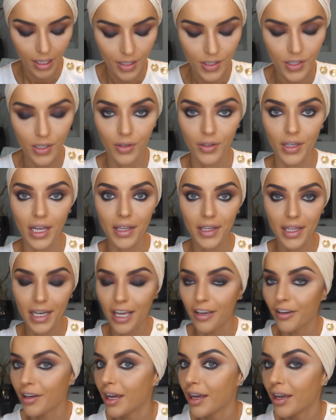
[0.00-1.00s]
So now that
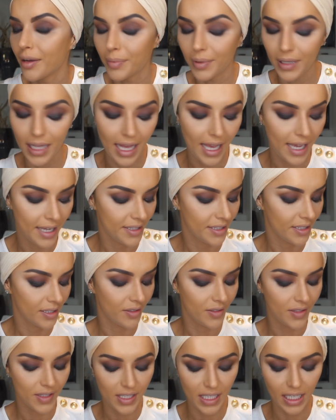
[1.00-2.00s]
I applied the
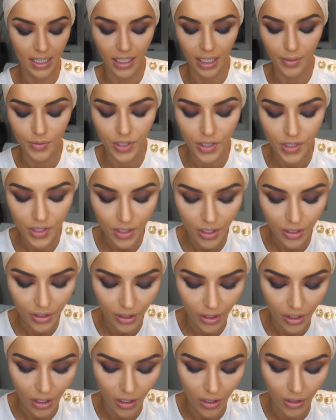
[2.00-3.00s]
concealer, I'm just
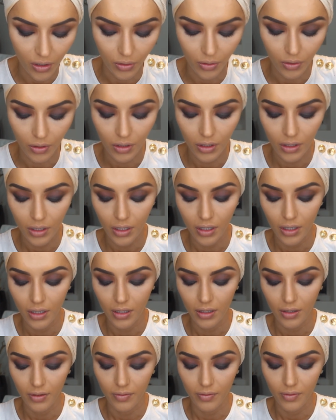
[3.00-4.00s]
gonna go
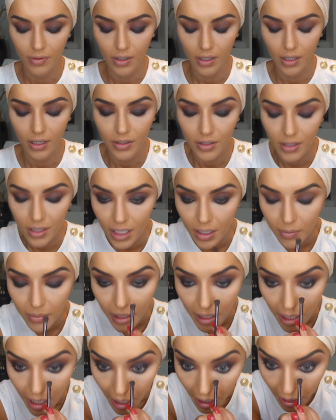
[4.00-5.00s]
underneath
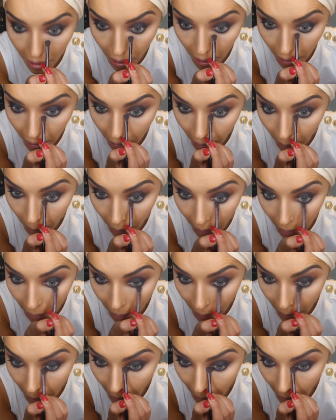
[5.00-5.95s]
my eye a little bit.